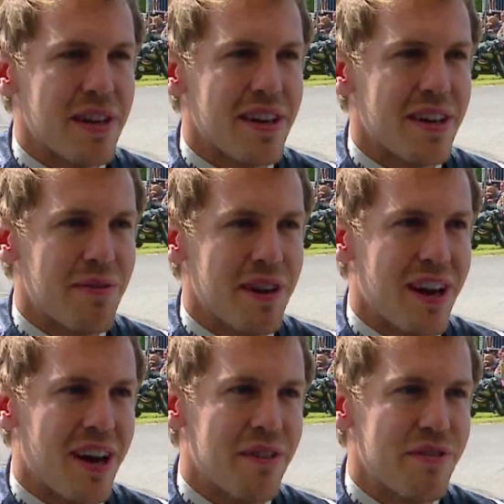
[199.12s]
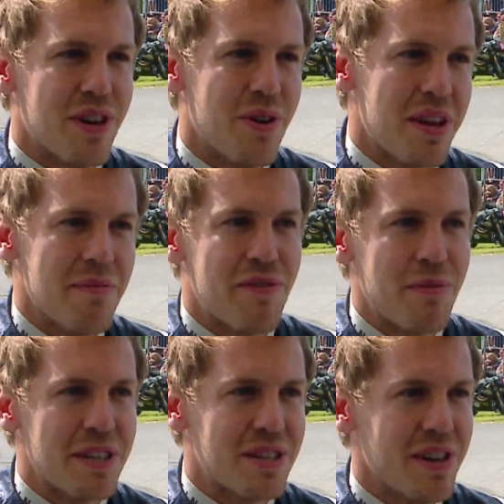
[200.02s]
in, uh, in real life. You know them
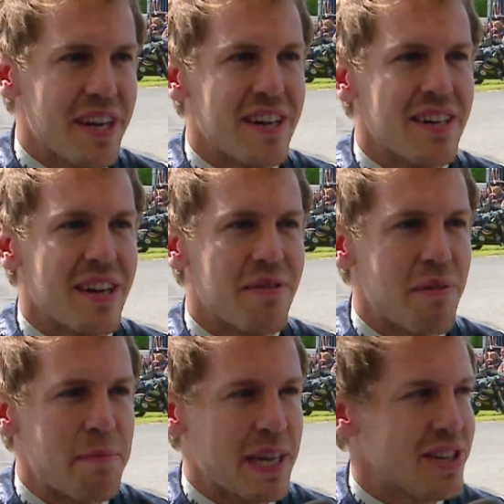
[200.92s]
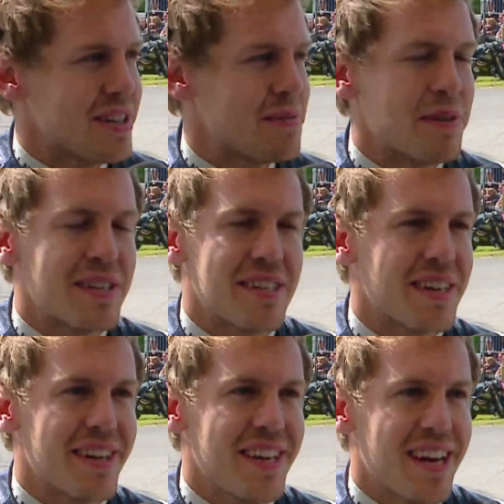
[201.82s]
from the screen and, and from pictures, but
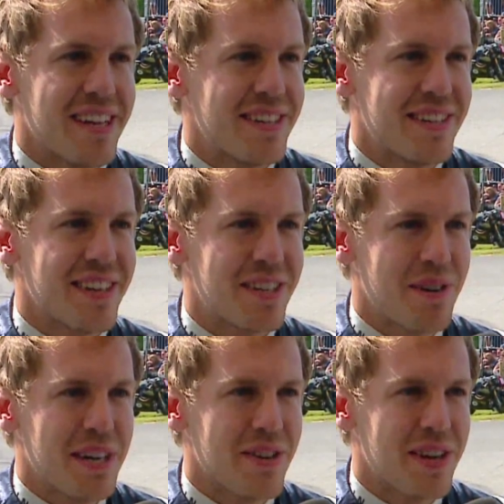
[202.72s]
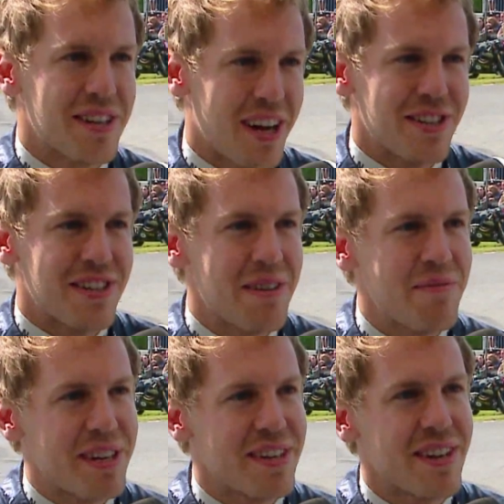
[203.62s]
uh, yeah, it's, it's great. You can touch
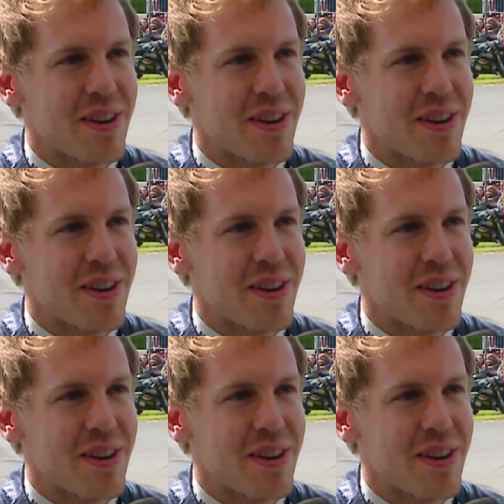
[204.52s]
them and,